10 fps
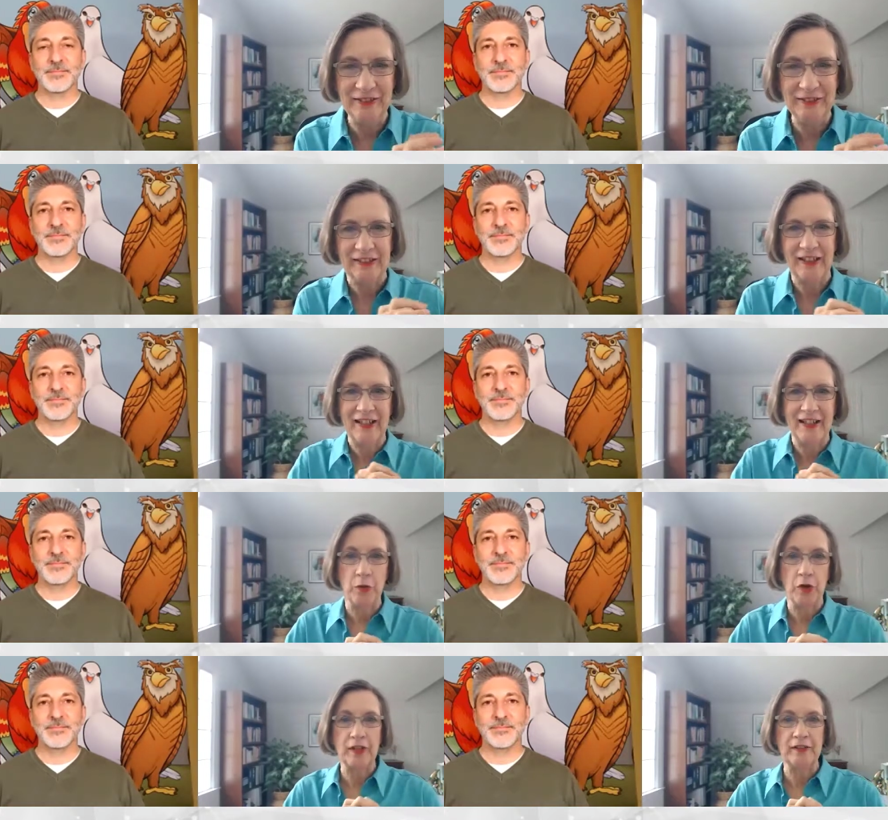Speaker 1: in
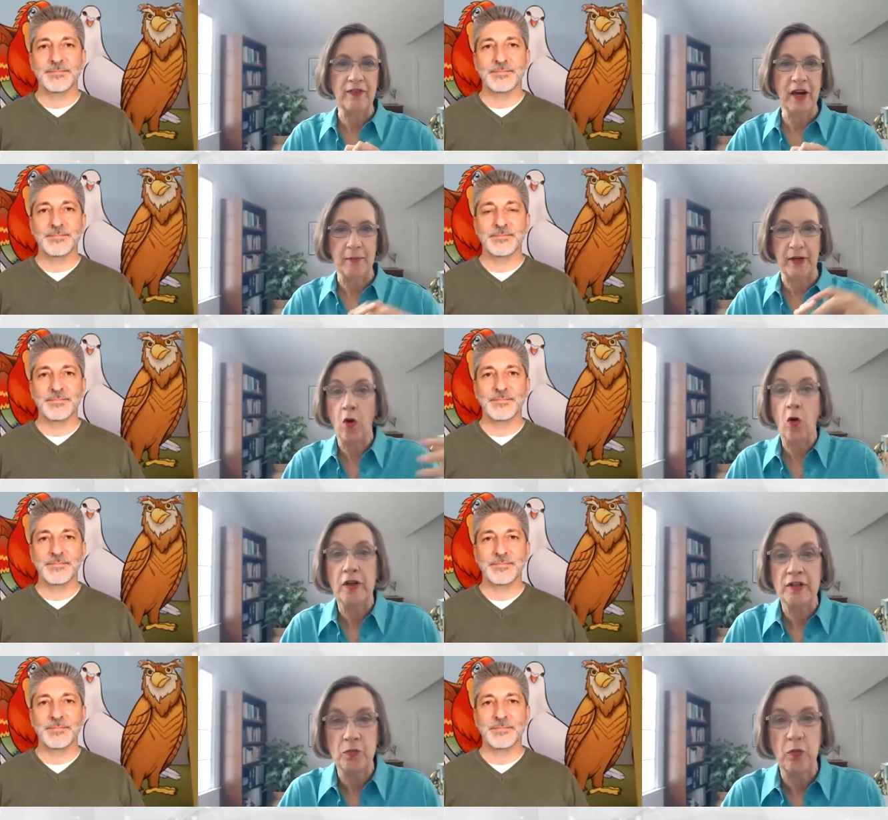a work environment,
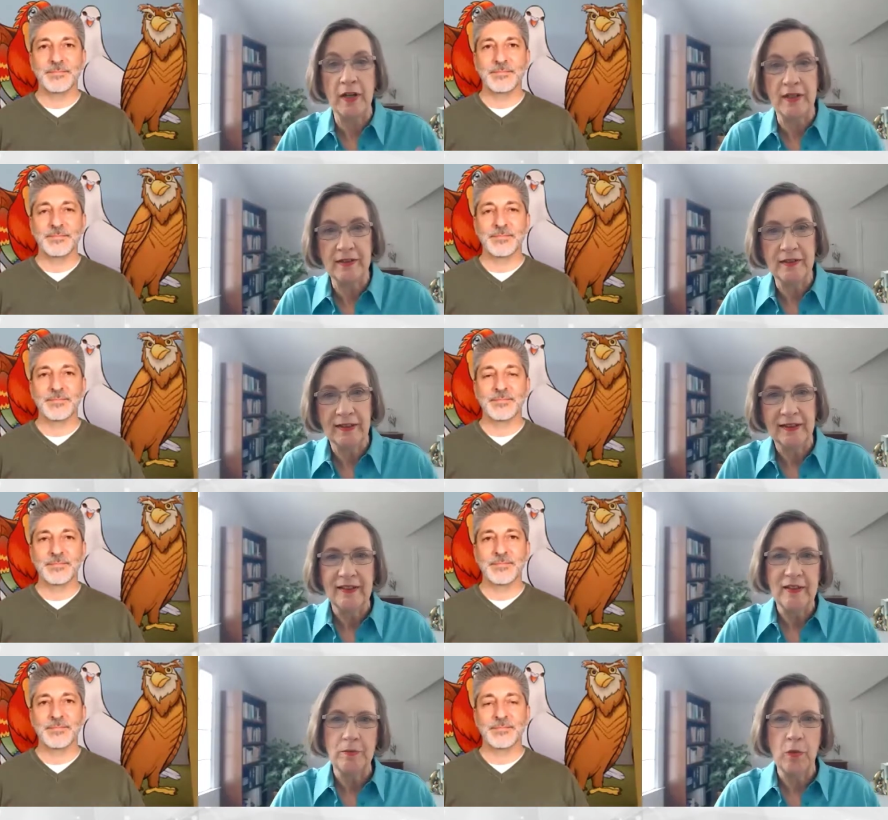or is one
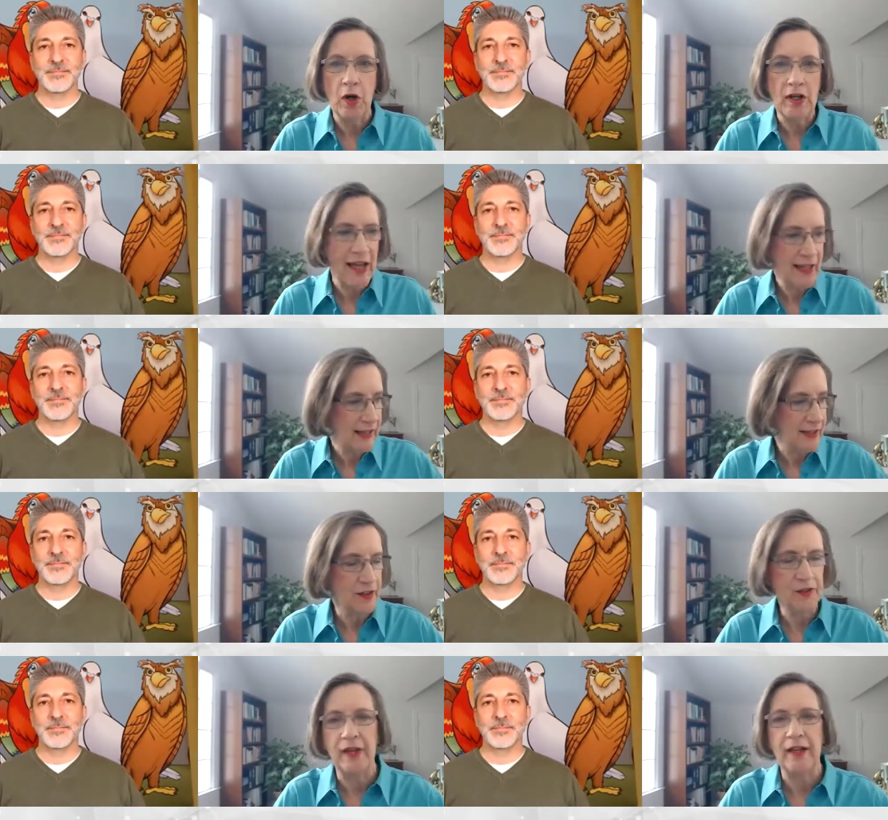more
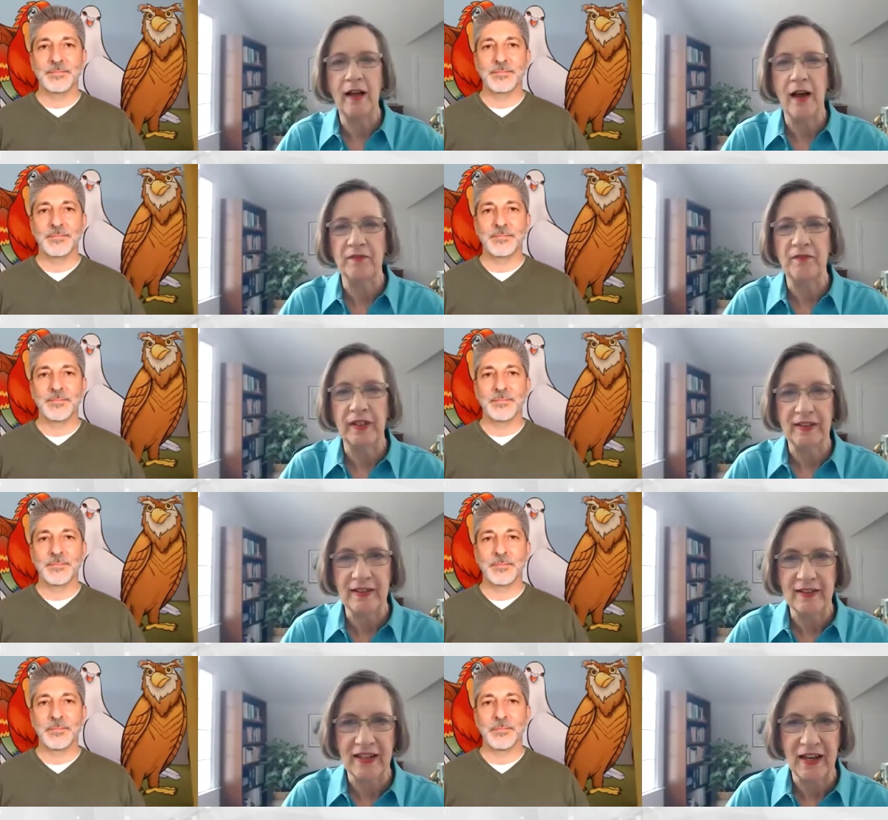likely to create
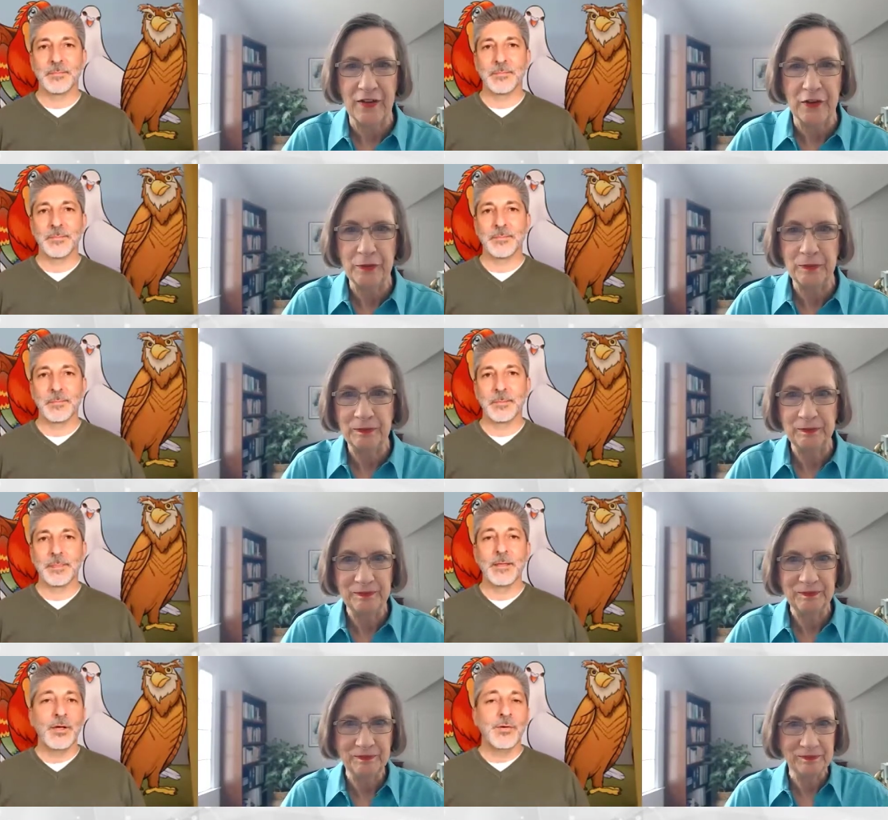conflict than the other?
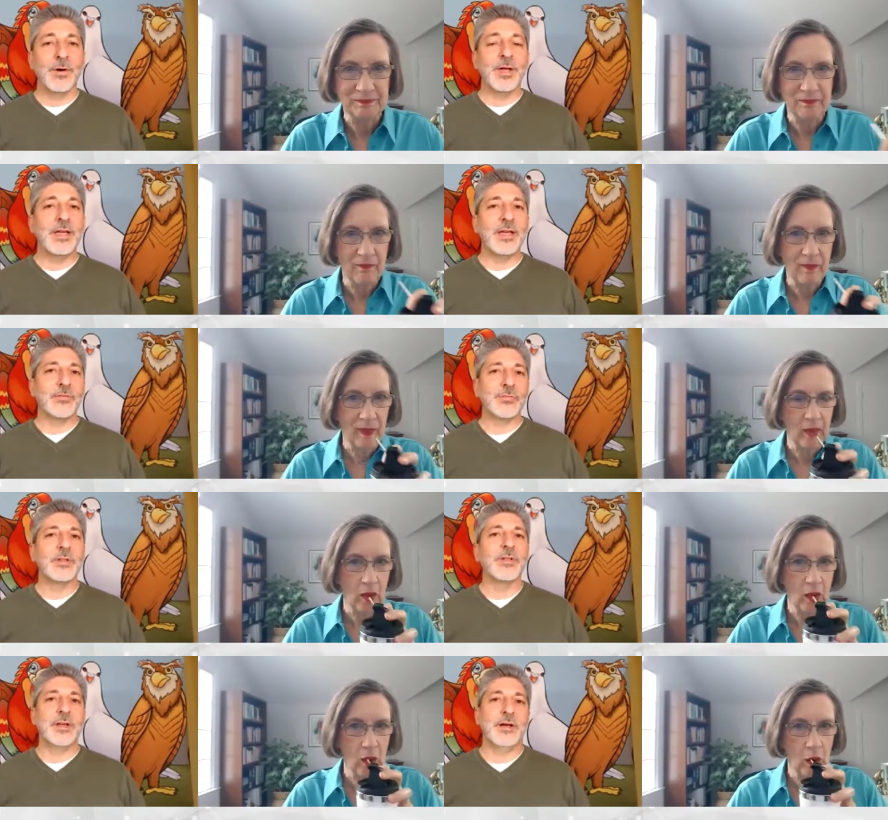
Speaker 2: Well, it's
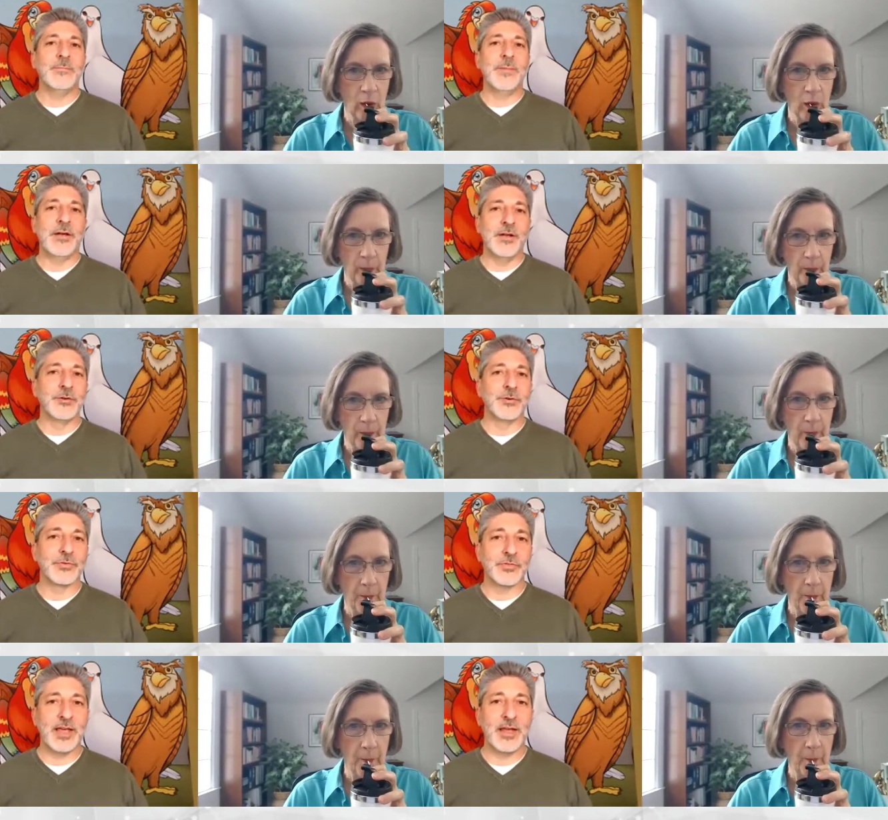really about
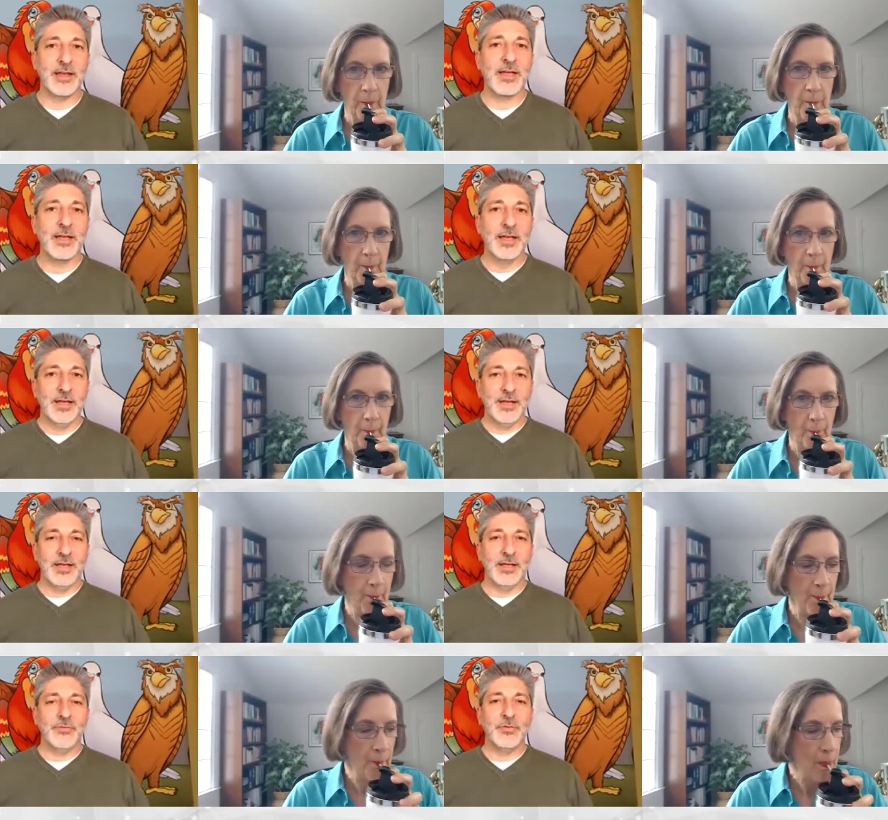understanding.
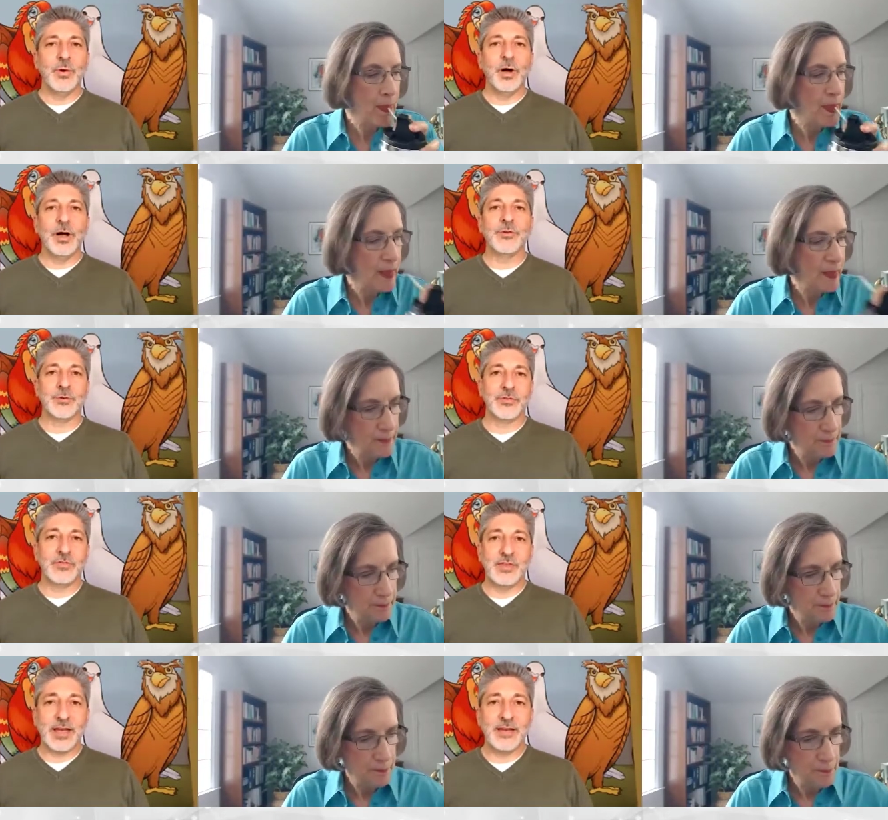If you
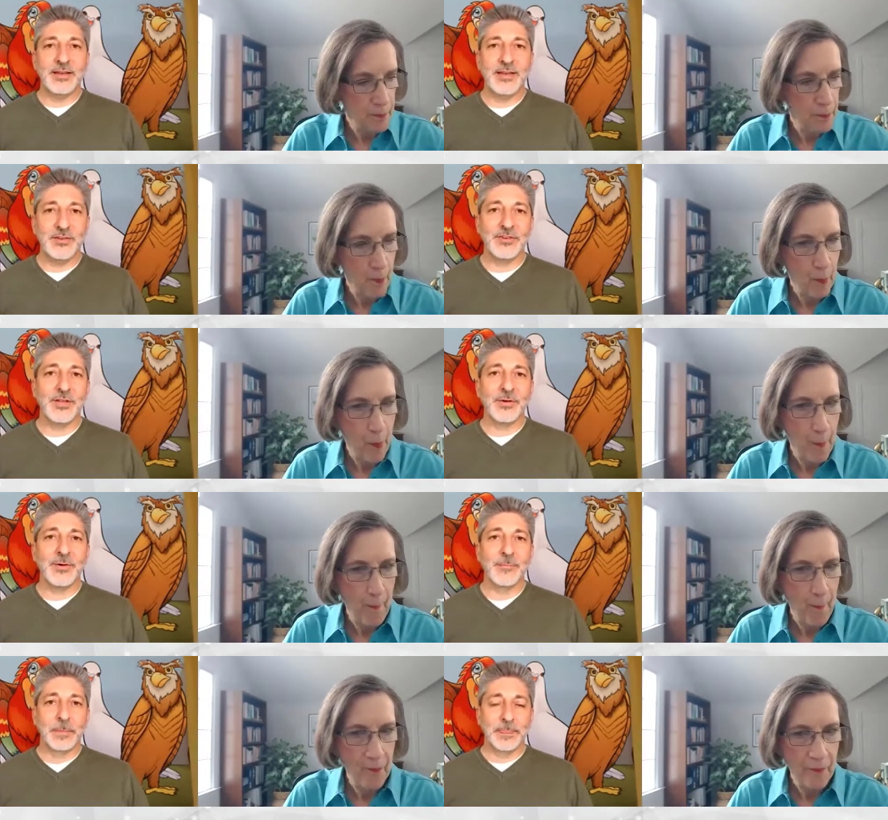understand each
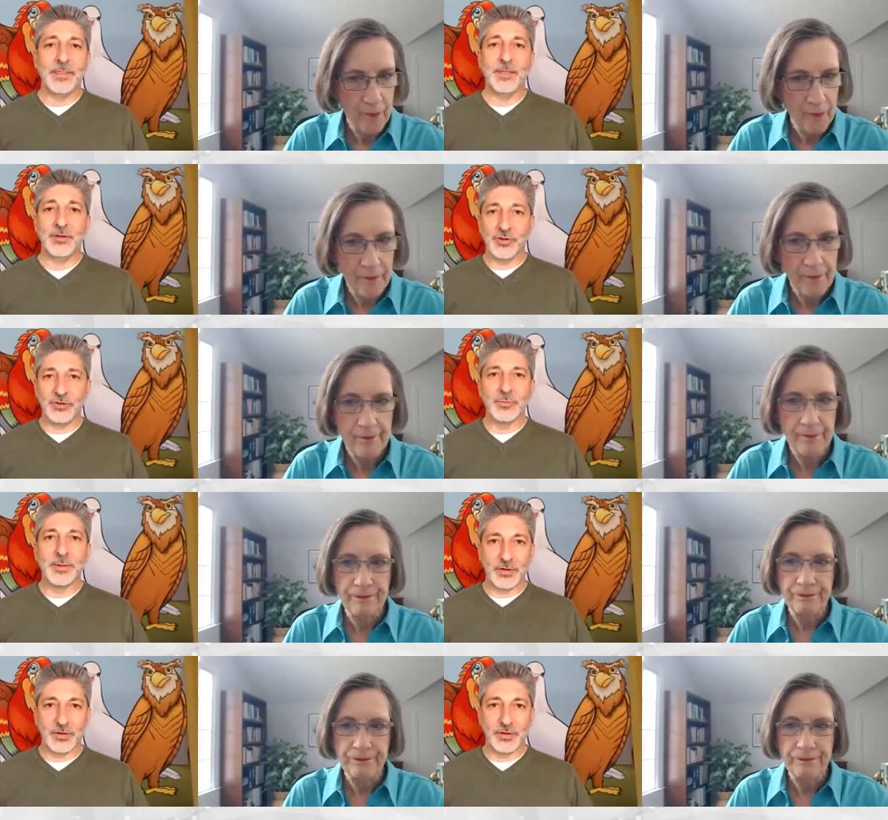other, then the judgment